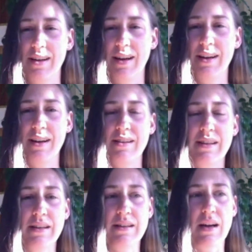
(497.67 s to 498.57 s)
And I
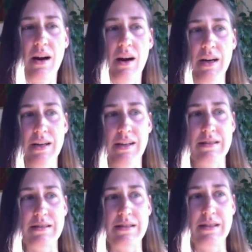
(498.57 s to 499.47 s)
think the
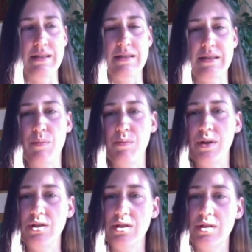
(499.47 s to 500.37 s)
artist is
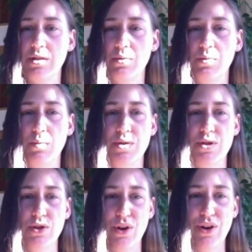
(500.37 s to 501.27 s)
someone just who
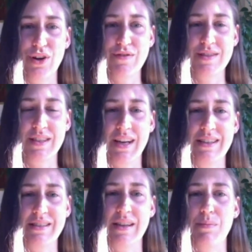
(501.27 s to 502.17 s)
observes and
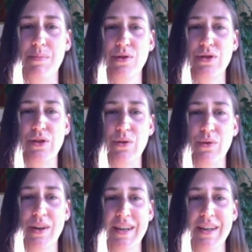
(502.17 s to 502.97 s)
is able to